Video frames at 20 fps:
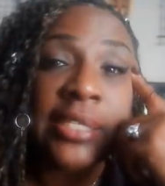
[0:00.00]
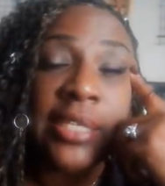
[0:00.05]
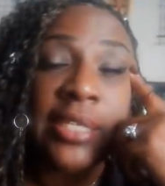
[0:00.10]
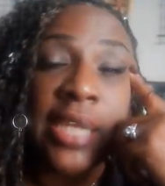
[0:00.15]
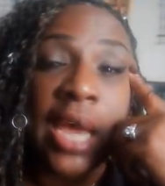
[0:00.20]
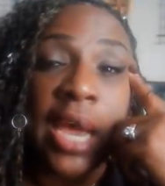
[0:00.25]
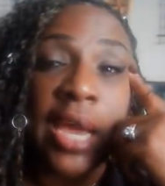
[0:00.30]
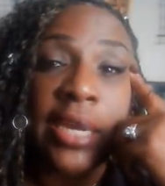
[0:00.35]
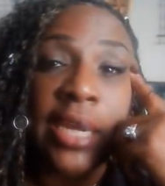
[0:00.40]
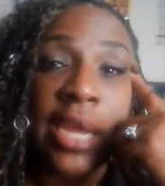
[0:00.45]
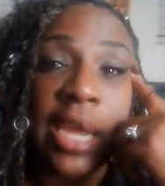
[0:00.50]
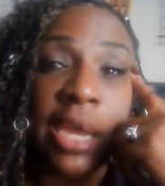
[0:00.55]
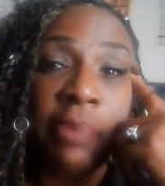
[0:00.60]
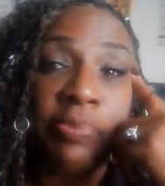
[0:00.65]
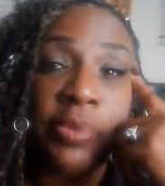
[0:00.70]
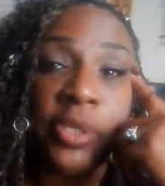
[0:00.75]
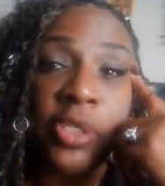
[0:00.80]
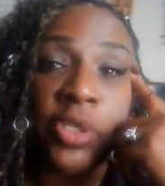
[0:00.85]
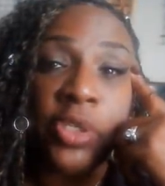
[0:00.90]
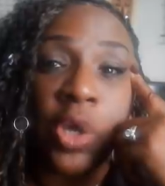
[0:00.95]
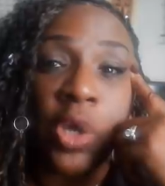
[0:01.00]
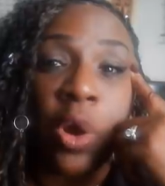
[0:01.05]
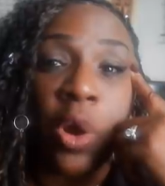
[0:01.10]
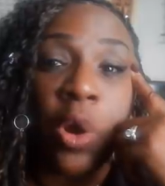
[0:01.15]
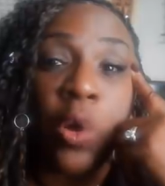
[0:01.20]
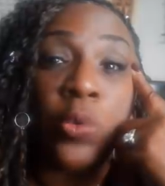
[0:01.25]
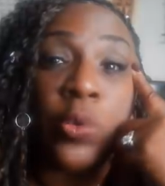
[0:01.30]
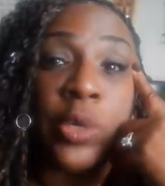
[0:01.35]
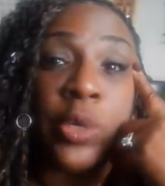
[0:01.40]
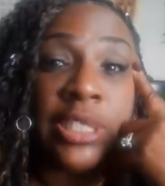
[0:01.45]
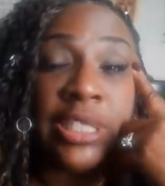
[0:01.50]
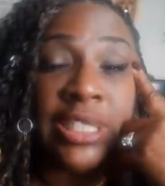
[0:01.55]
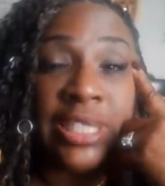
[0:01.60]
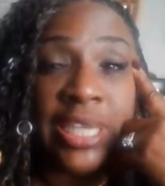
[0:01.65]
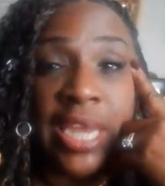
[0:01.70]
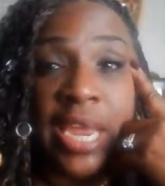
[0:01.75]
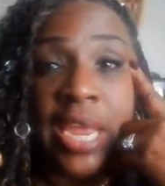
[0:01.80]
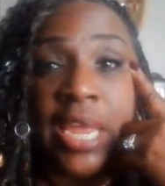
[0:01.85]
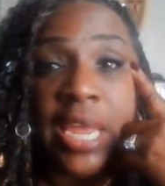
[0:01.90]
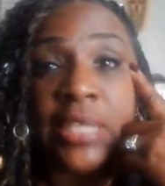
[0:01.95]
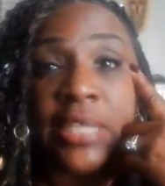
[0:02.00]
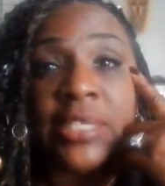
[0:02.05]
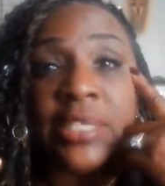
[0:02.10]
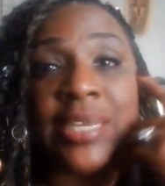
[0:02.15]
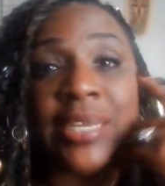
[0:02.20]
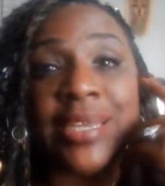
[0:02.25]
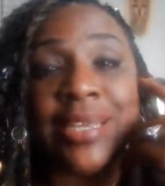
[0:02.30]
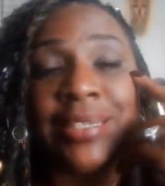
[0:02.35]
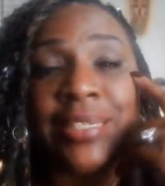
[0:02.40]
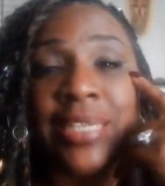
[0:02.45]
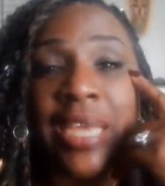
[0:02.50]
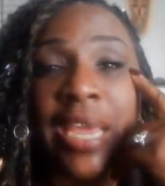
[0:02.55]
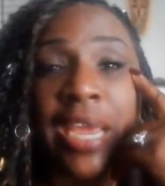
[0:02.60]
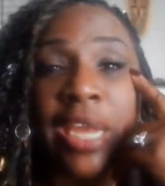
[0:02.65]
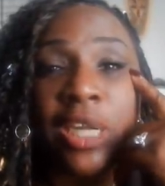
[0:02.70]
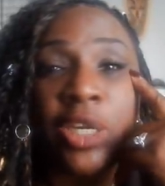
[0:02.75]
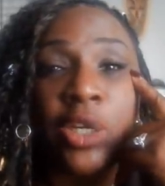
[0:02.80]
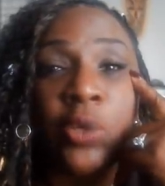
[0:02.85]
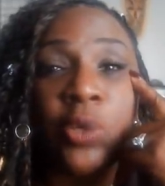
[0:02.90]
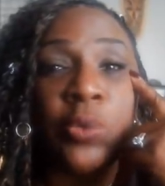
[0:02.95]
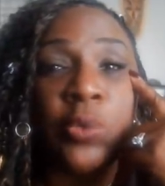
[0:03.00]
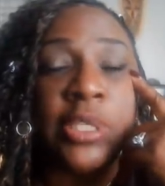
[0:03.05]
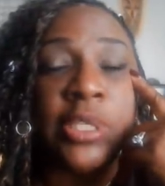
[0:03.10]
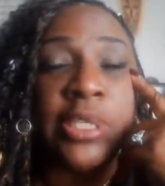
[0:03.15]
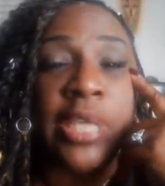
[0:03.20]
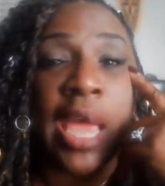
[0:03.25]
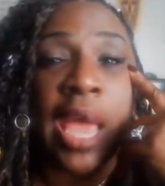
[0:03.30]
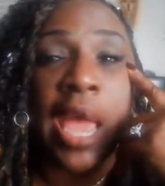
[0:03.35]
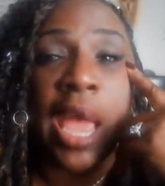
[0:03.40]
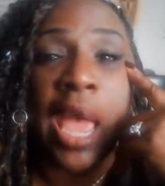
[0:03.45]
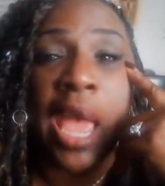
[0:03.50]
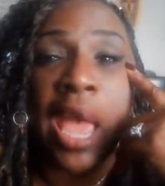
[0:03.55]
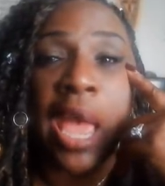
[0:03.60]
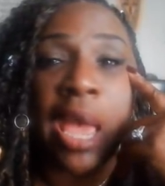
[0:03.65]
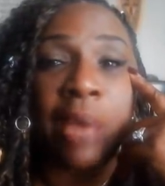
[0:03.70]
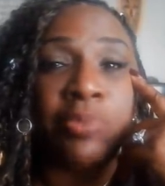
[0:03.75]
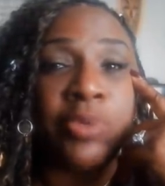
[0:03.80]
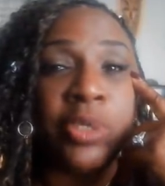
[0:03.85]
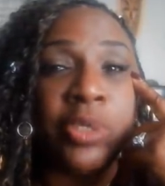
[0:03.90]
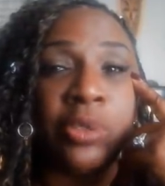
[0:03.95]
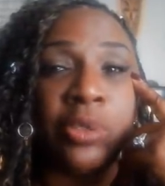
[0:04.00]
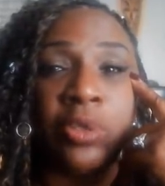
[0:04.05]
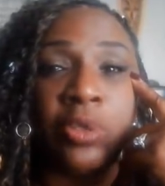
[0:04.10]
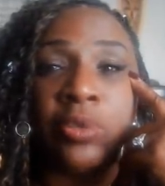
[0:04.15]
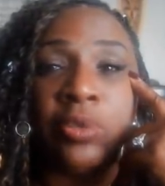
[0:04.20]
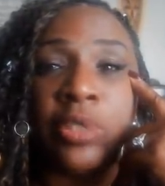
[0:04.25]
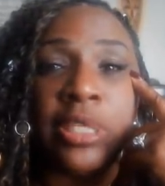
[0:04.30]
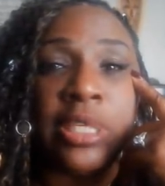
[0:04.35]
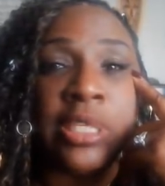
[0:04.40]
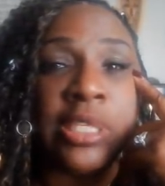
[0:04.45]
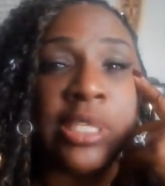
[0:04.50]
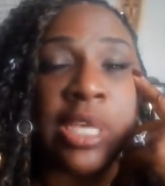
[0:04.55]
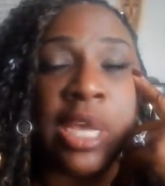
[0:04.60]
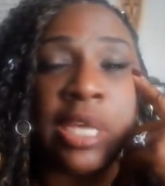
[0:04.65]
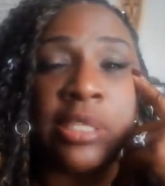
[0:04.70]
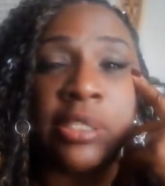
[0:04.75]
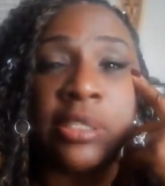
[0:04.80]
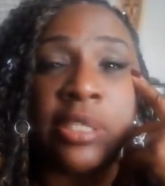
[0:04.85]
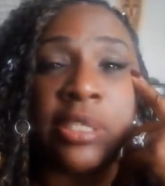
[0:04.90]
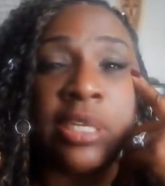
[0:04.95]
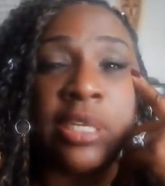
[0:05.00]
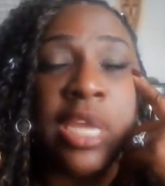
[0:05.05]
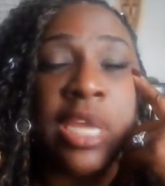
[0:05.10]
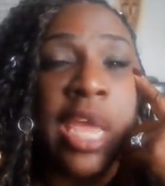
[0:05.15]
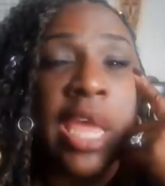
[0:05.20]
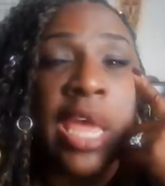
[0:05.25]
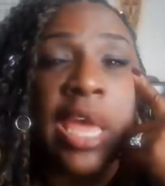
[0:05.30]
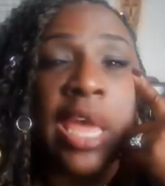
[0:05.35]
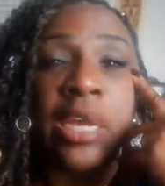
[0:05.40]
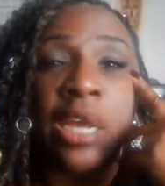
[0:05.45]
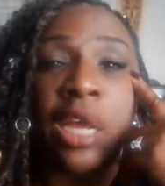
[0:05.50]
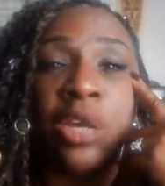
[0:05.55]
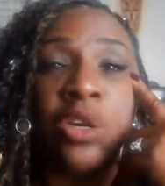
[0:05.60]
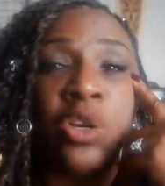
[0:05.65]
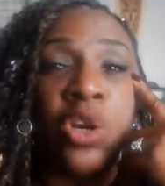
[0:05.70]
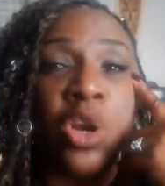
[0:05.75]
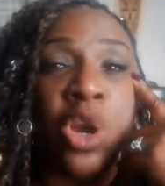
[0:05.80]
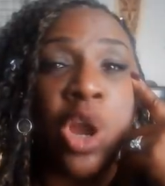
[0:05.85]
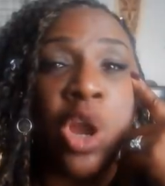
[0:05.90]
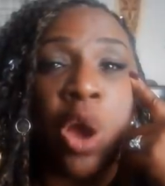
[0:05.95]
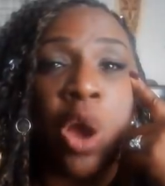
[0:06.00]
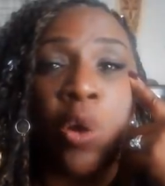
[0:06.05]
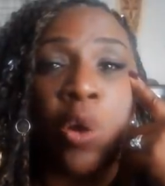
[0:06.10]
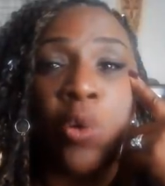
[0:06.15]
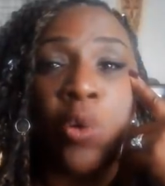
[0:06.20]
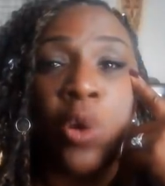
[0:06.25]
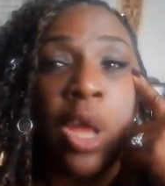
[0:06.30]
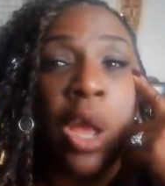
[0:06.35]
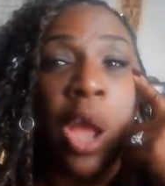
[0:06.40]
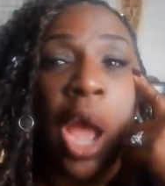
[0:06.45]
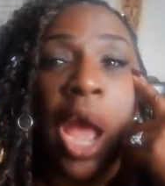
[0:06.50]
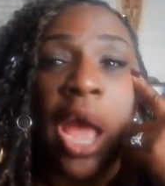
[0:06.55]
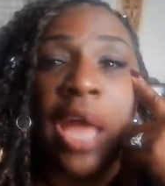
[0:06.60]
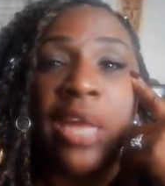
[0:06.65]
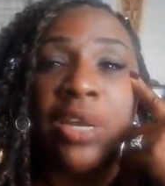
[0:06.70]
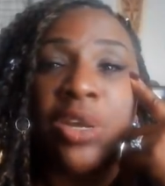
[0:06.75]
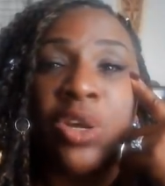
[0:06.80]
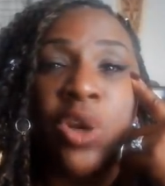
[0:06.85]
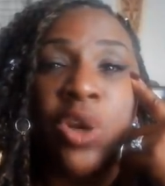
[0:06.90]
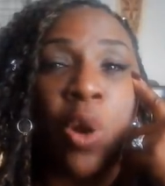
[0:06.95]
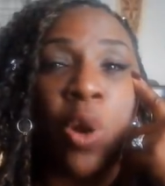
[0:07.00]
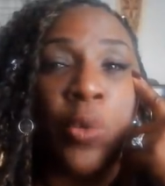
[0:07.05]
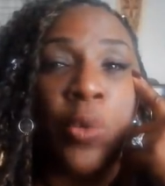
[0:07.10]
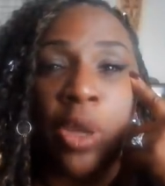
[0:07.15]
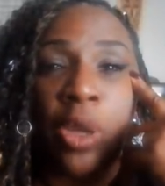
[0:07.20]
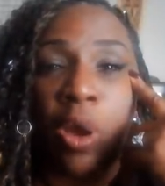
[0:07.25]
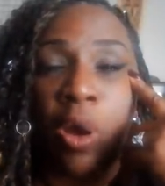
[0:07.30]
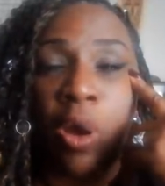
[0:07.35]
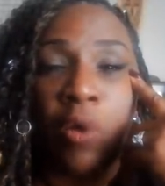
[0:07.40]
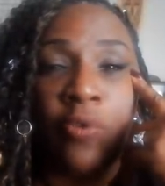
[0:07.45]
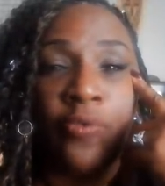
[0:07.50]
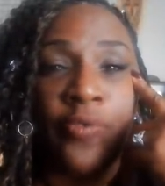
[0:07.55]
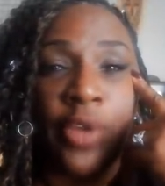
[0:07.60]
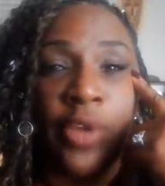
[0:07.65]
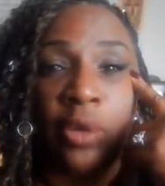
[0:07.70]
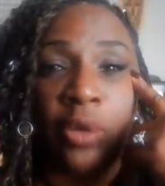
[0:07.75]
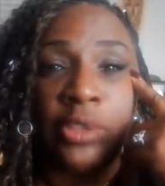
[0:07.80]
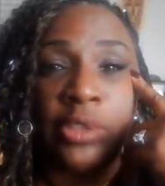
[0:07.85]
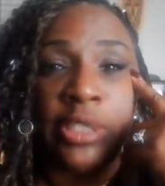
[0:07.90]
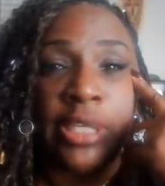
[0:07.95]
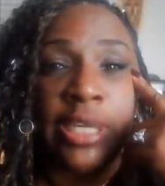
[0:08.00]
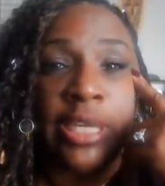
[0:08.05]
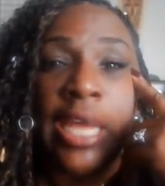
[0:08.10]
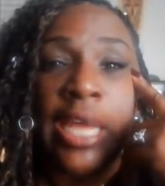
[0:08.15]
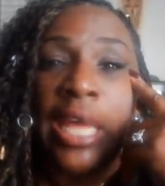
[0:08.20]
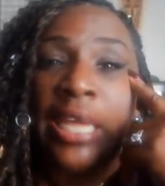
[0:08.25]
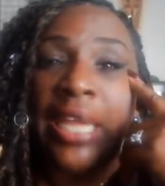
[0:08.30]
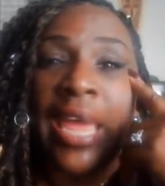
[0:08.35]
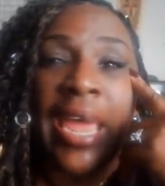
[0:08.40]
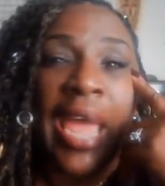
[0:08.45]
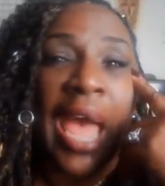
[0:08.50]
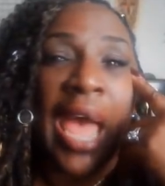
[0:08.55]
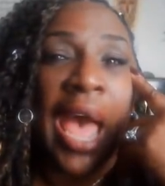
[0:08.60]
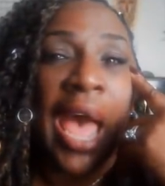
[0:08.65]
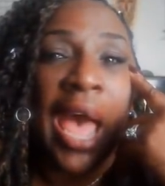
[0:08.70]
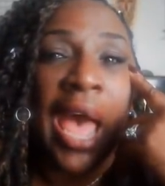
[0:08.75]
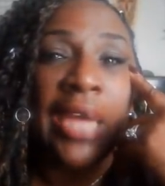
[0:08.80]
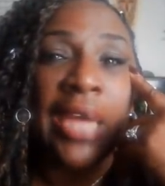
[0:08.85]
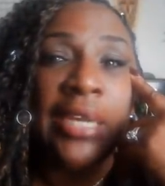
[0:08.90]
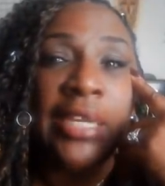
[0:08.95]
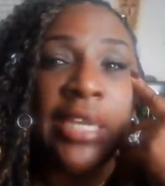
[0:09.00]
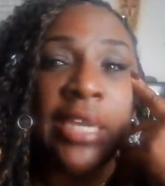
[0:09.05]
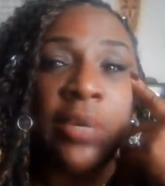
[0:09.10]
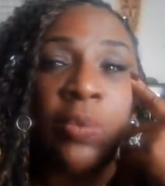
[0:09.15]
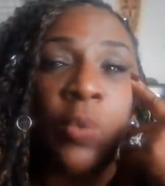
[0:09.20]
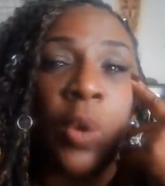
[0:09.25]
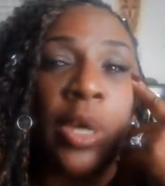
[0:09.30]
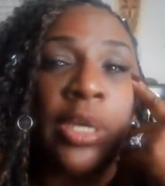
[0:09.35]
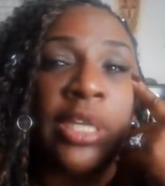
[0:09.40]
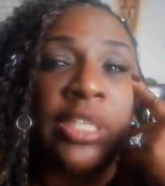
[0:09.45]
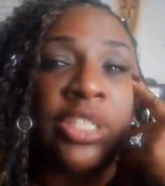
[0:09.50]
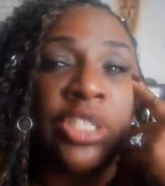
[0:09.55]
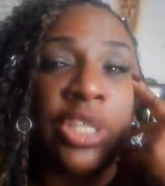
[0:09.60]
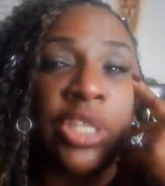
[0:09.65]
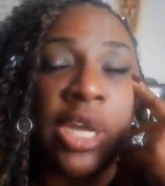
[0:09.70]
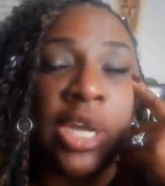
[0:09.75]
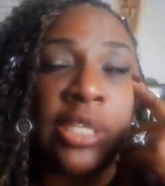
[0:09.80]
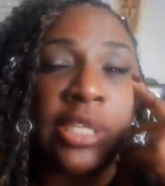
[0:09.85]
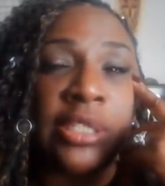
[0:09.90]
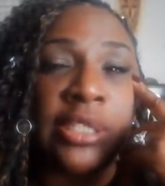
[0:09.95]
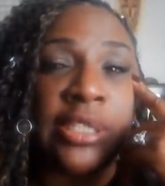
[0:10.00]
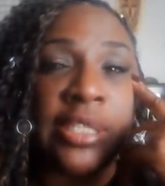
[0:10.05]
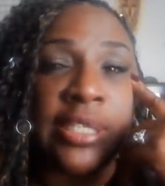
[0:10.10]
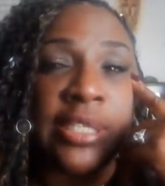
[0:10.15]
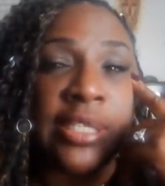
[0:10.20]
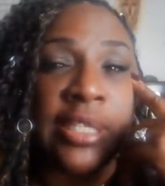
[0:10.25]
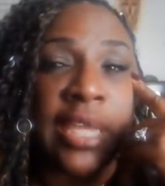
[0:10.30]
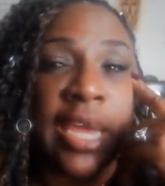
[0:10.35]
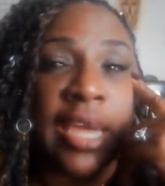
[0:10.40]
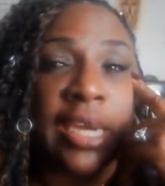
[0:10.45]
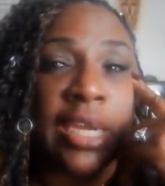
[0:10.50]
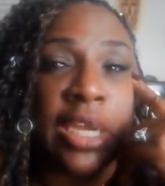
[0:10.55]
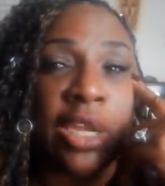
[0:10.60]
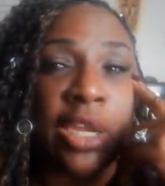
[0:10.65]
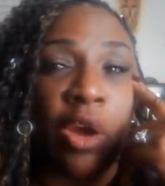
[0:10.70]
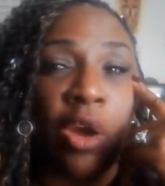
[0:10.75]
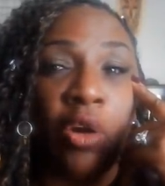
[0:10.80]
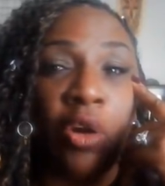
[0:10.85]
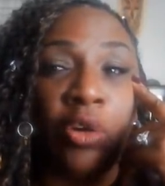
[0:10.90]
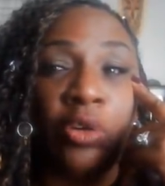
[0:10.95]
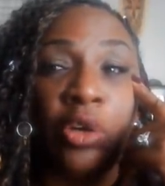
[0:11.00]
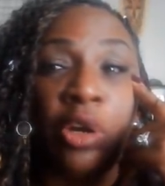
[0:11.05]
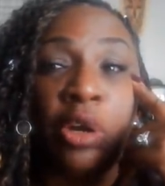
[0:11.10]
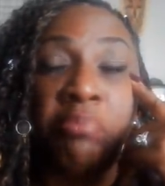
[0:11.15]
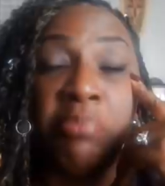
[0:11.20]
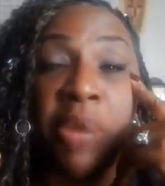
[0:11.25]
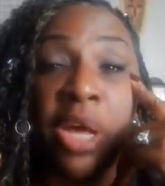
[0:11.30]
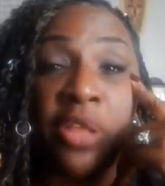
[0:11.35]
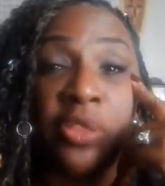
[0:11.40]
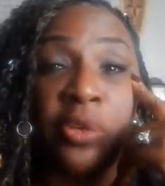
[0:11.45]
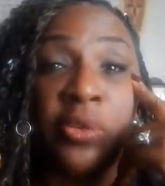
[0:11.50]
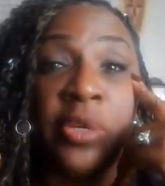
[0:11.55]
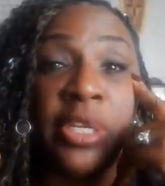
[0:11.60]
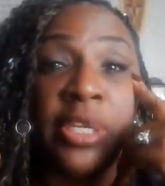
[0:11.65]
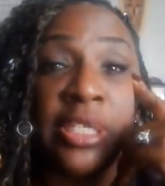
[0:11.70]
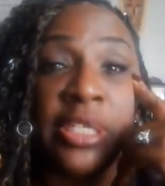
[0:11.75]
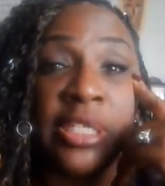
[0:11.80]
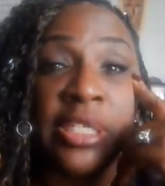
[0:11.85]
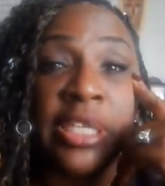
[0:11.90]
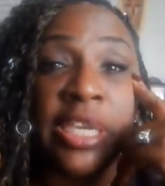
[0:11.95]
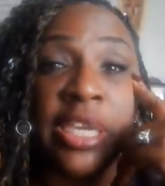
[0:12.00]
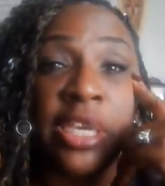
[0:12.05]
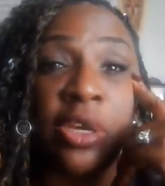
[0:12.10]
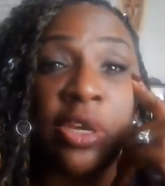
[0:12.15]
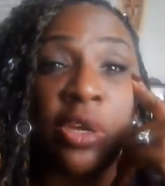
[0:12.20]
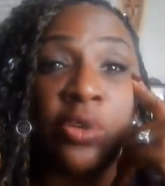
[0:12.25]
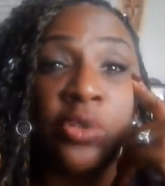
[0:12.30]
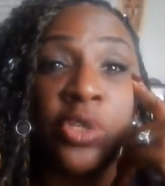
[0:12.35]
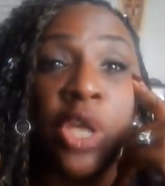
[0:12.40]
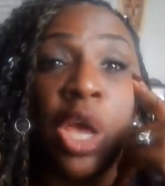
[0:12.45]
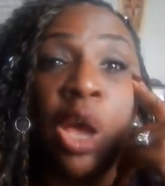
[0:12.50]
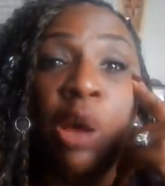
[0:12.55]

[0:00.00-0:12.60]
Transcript: night episode with Chance and Tayler was absolutely disgusting, and I know I know we all felt it. Like, I didn't want to judge this lady on her mothering skills,